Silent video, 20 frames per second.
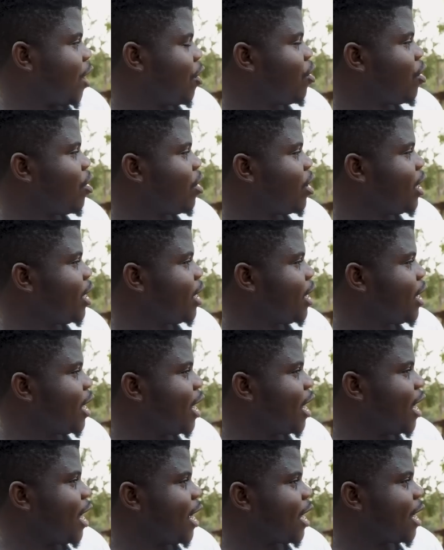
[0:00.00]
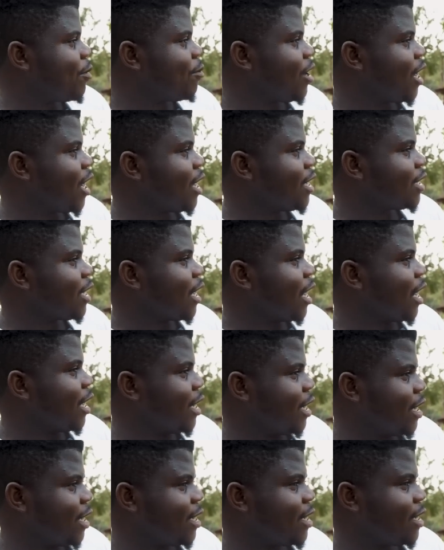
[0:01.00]
I got in here and I realized that
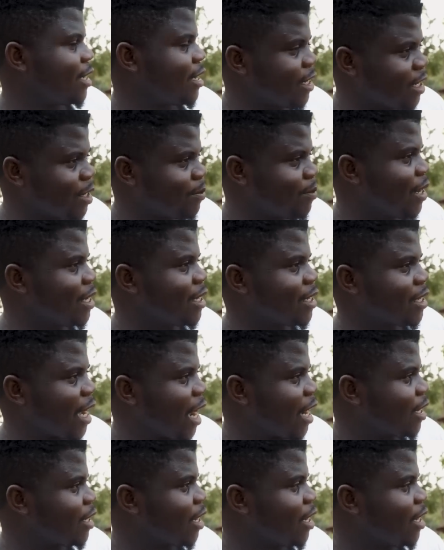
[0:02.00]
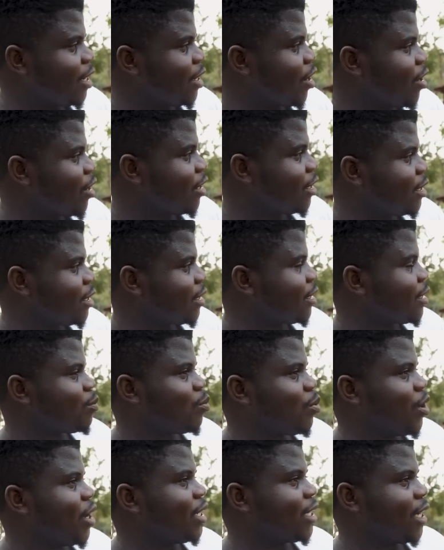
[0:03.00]
this place is actually not just
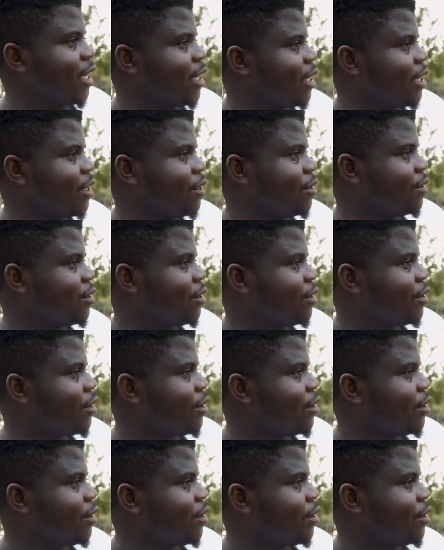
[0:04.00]
point and kill.